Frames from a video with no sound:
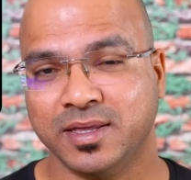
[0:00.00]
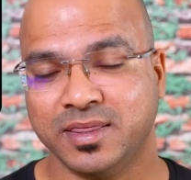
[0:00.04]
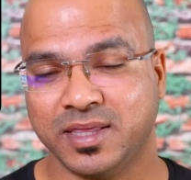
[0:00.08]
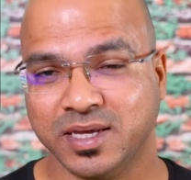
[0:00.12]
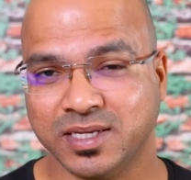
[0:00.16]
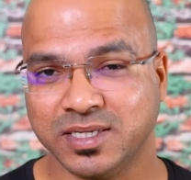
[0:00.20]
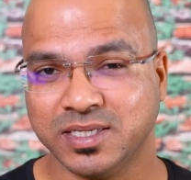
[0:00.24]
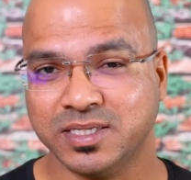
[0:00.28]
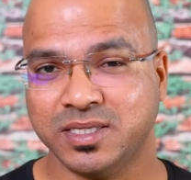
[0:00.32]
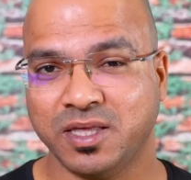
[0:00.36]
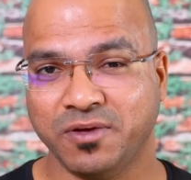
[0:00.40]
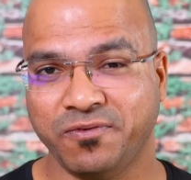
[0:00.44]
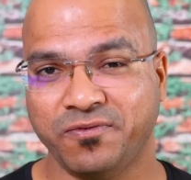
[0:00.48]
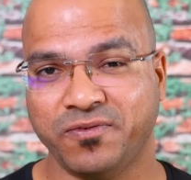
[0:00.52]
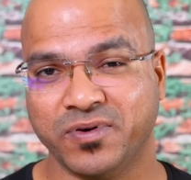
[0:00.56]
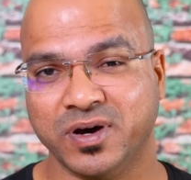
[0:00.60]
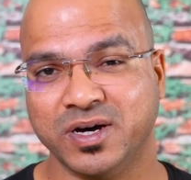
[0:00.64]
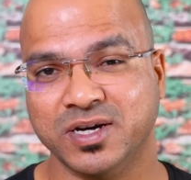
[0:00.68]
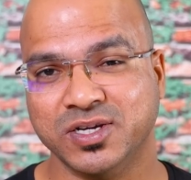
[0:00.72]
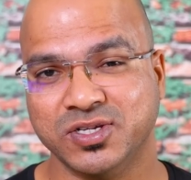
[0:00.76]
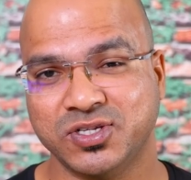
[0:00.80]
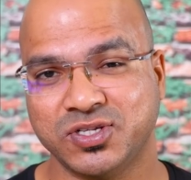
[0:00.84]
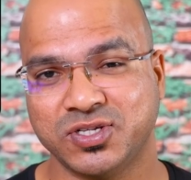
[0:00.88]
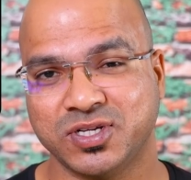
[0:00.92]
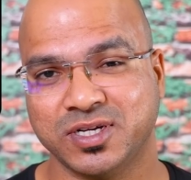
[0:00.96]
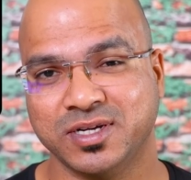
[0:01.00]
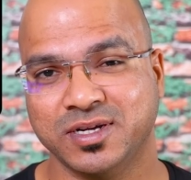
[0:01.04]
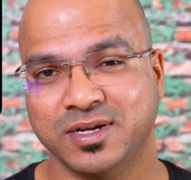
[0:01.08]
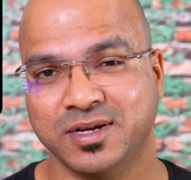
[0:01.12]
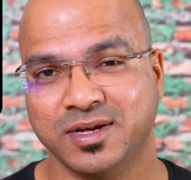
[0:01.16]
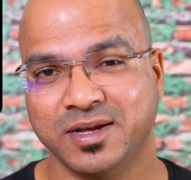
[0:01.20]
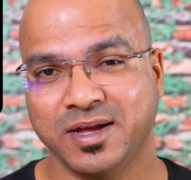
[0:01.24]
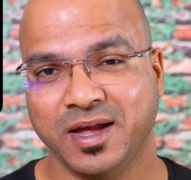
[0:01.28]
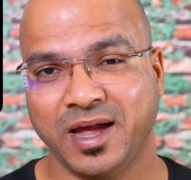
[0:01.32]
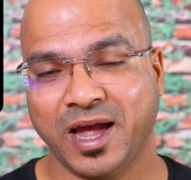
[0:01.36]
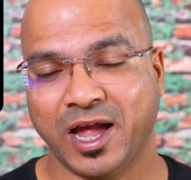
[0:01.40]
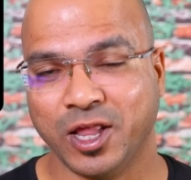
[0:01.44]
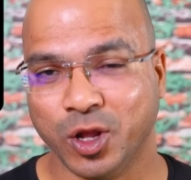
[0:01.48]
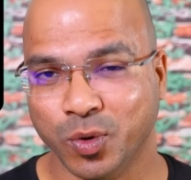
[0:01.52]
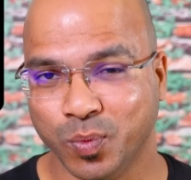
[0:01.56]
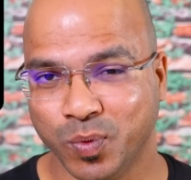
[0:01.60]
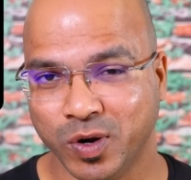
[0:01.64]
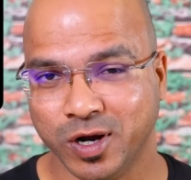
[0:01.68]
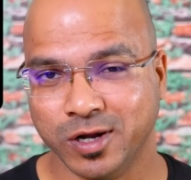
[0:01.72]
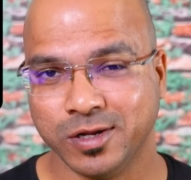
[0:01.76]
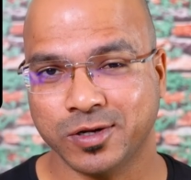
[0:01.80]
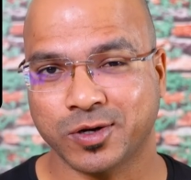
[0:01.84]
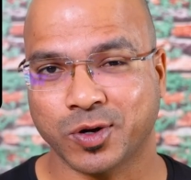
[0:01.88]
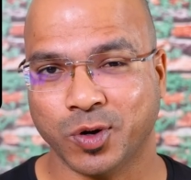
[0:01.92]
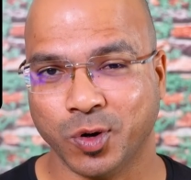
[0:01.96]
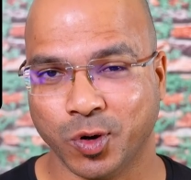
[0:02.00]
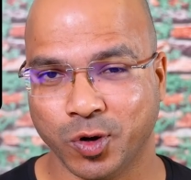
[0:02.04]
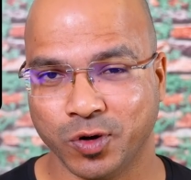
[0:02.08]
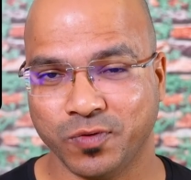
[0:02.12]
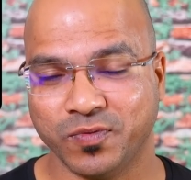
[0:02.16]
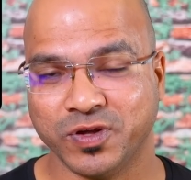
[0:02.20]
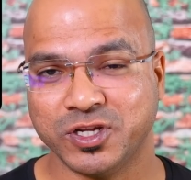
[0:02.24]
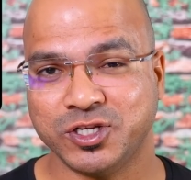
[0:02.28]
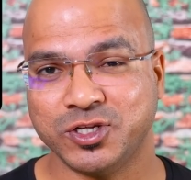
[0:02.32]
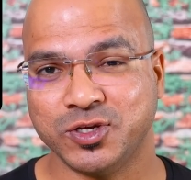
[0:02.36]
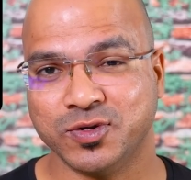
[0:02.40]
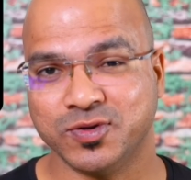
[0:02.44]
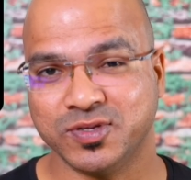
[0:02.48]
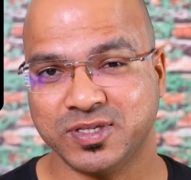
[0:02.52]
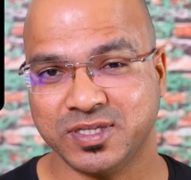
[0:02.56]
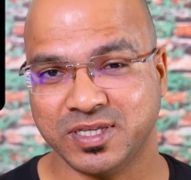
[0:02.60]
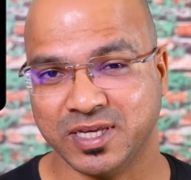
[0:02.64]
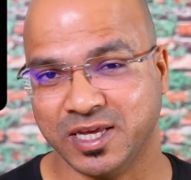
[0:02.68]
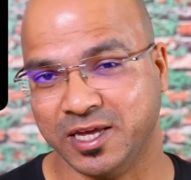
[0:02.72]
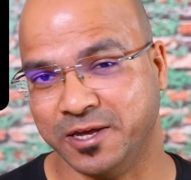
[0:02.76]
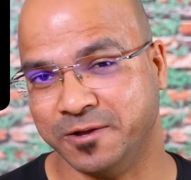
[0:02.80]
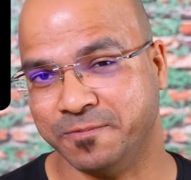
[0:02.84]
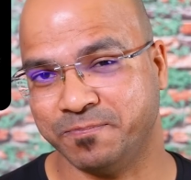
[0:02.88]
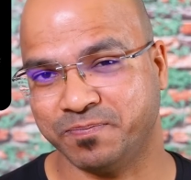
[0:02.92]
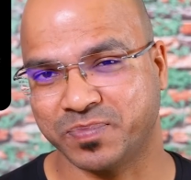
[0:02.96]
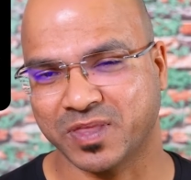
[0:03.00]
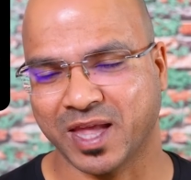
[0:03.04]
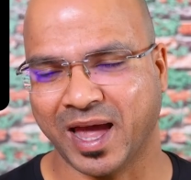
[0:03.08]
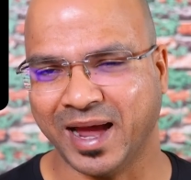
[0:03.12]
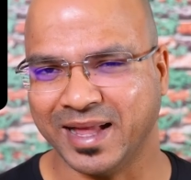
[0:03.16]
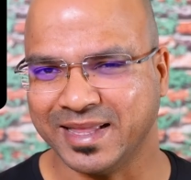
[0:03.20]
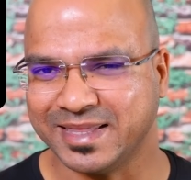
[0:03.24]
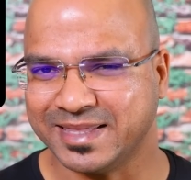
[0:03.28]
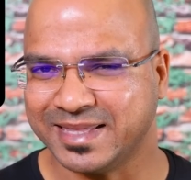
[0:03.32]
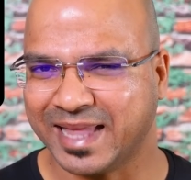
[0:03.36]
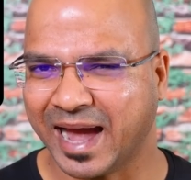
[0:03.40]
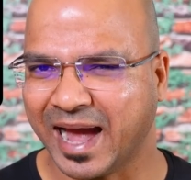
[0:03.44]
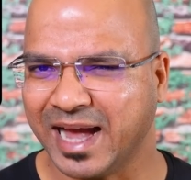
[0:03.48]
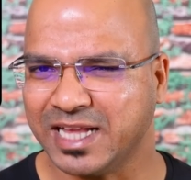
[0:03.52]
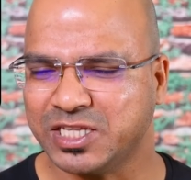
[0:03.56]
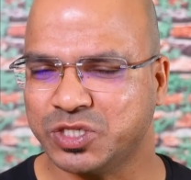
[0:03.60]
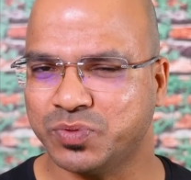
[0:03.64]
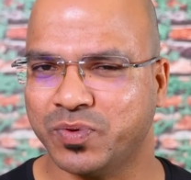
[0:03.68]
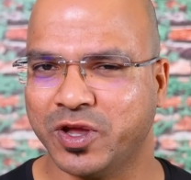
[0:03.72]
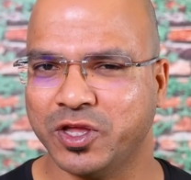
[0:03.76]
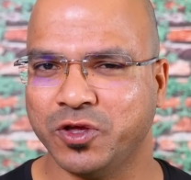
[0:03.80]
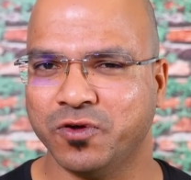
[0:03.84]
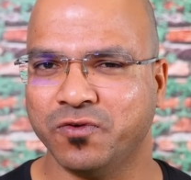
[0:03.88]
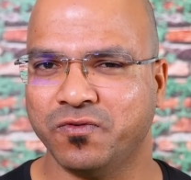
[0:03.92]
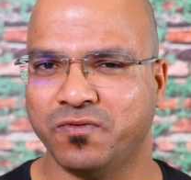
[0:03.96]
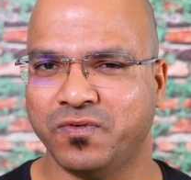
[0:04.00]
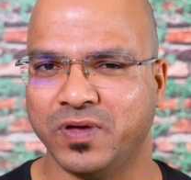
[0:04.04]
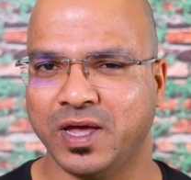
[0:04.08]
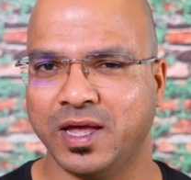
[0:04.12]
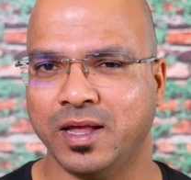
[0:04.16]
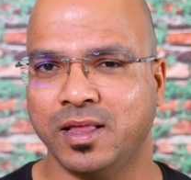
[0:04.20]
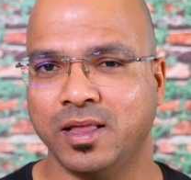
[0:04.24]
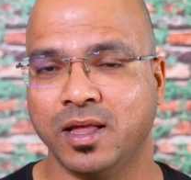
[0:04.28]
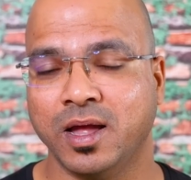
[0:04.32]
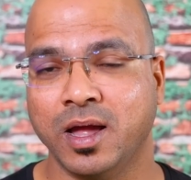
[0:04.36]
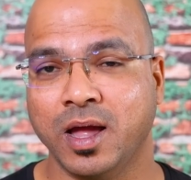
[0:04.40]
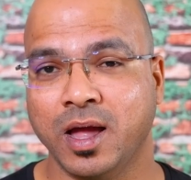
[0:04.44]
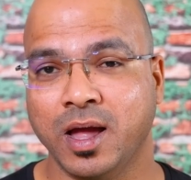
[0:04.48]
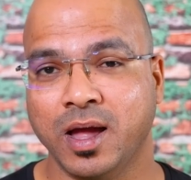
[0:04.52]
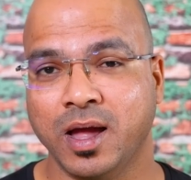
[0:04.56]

this is the first hello world code which you see. And that's where you feel